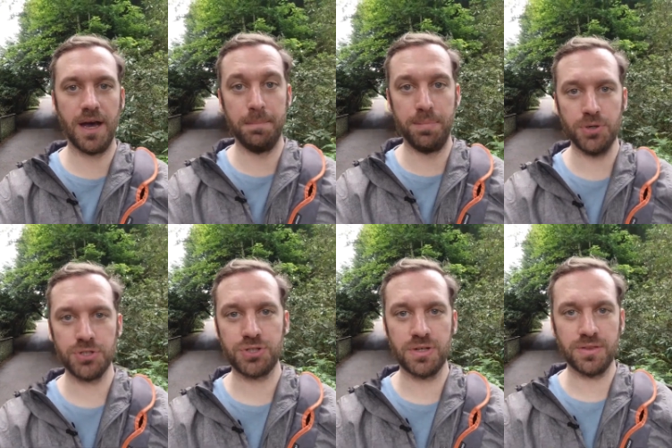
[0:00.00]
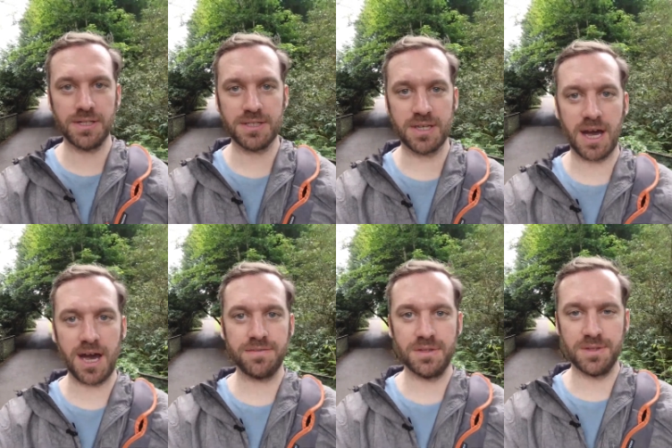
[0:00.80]
a bush that's
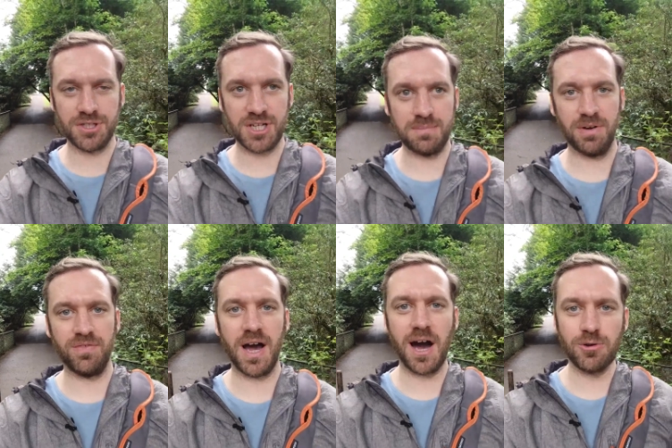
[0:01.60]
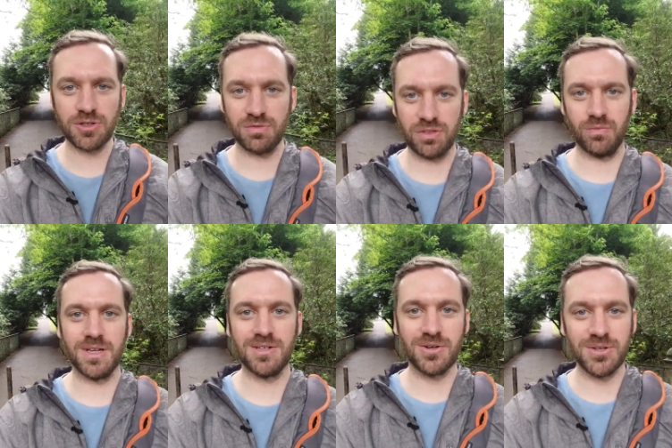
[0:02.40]
carved in the shape of a house with
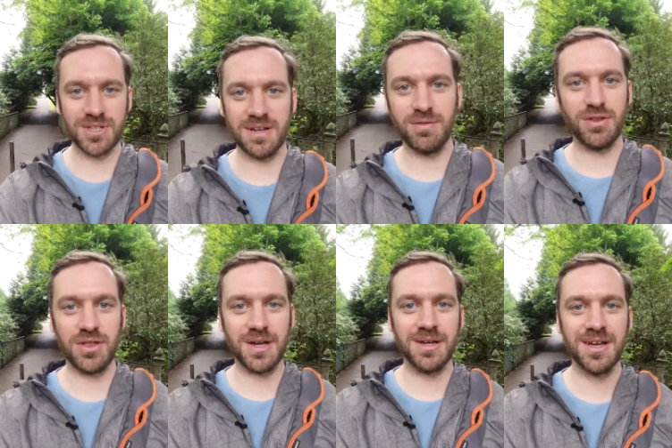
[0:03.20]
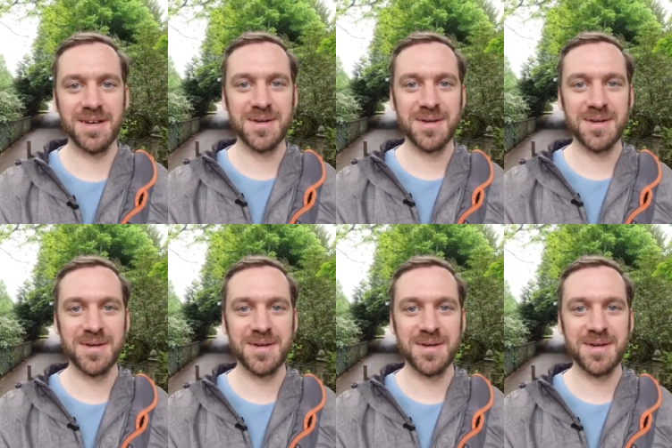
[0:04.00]
windows and everything.